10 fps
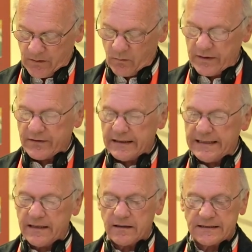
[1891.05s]
where the
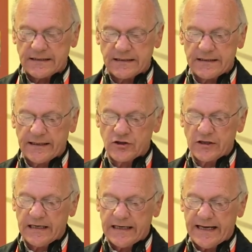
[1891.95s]
legal is
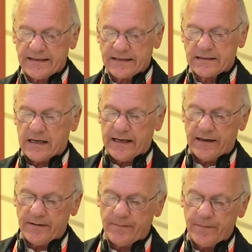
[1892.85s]
essentially laid
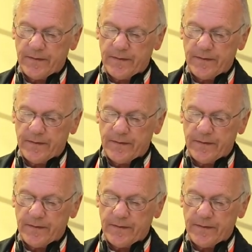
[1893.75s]
aside.